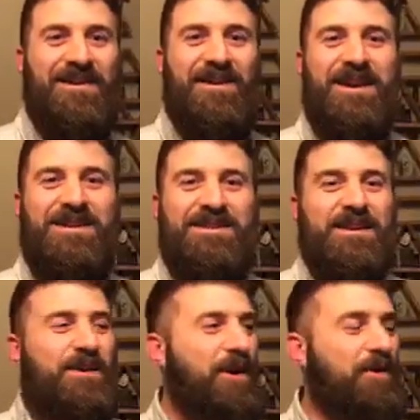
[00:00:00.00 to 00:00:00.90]
right? It's
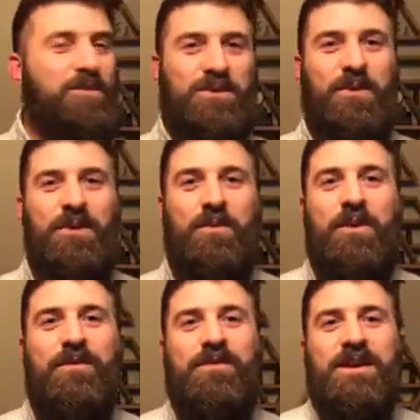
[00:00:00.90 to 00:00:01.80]
like, all right, so
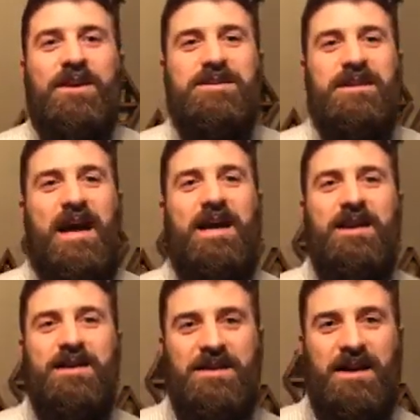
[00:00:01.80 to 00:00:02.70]
what have the kids
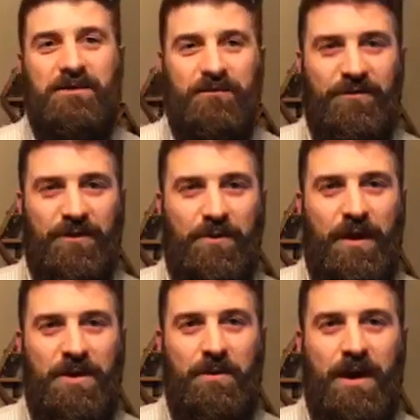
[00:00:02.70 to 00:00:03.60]
not done for
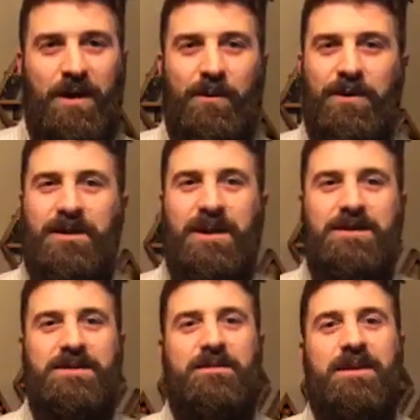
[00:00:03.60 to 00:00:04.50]
quite a while? What are kind of
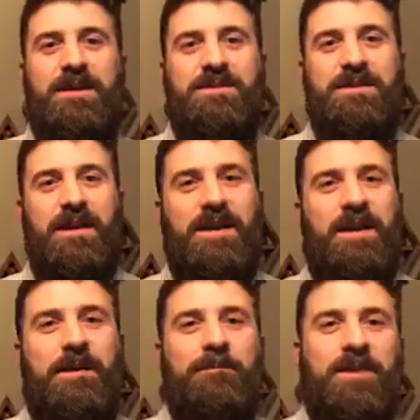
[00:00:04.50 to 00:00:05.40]
some things that
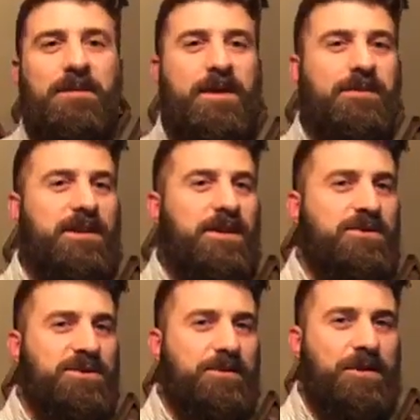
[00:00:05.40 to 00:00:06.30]
maybe they
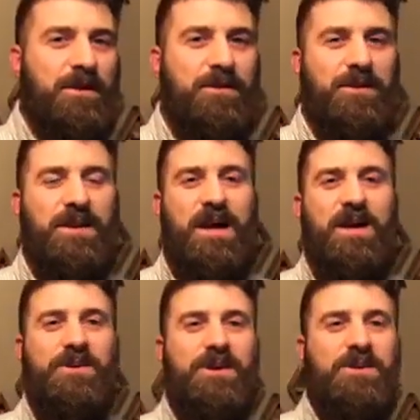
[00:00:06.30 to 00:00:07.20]
used to play with a lot,
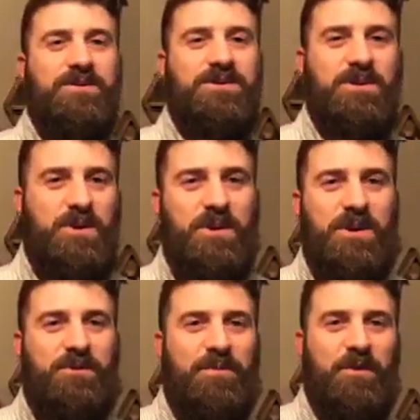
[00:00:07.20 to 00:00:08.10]
or they used to do that
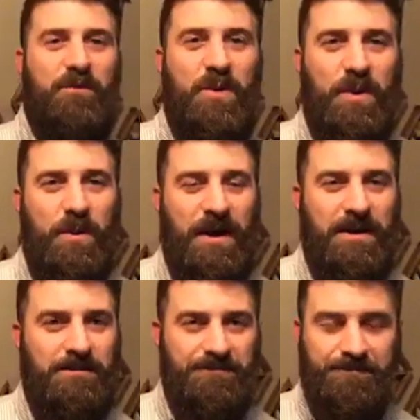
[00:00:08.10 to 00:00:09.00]
you've put away